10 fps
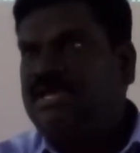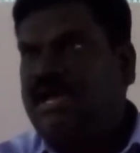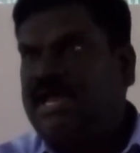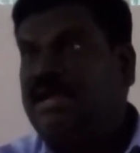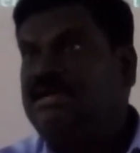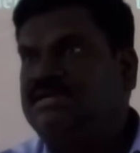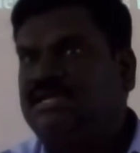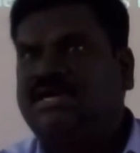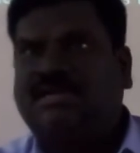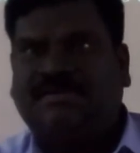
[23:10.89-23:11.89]
iron and
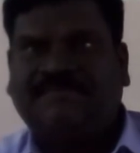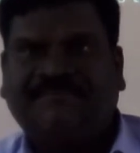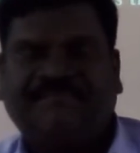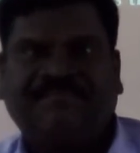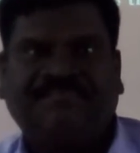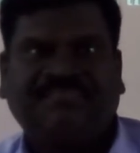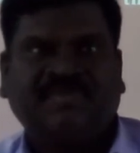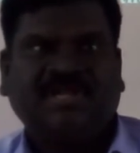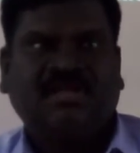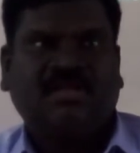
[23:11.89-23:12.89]
nickel.
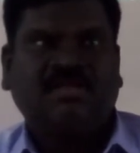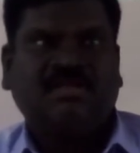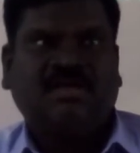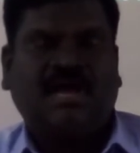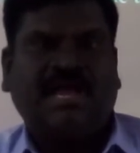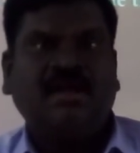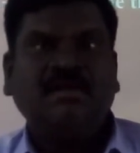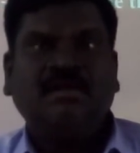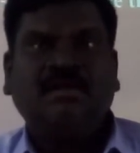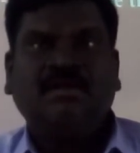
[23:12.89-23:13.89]

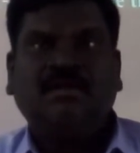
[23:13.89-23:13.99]
Iron